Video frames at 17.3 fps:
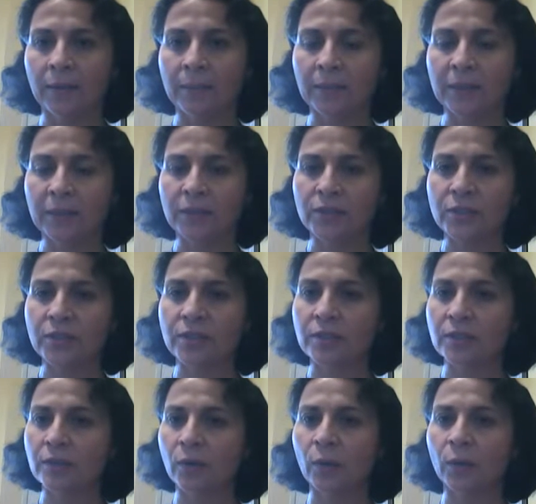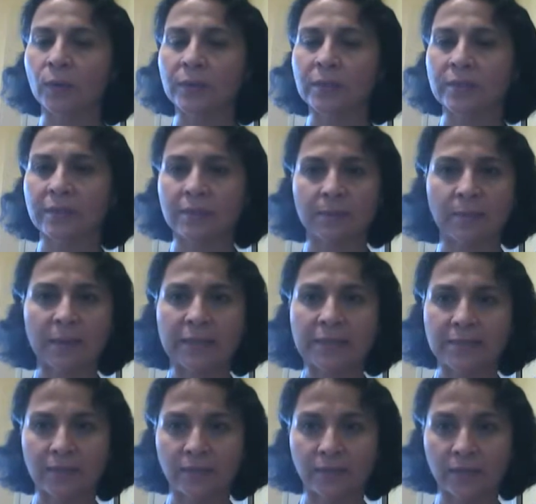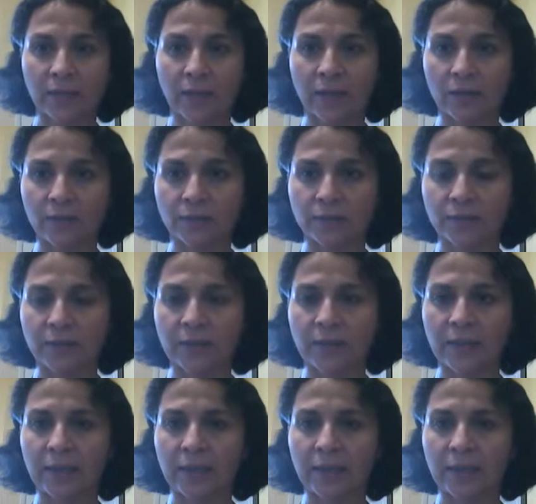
because she just holds the space of love.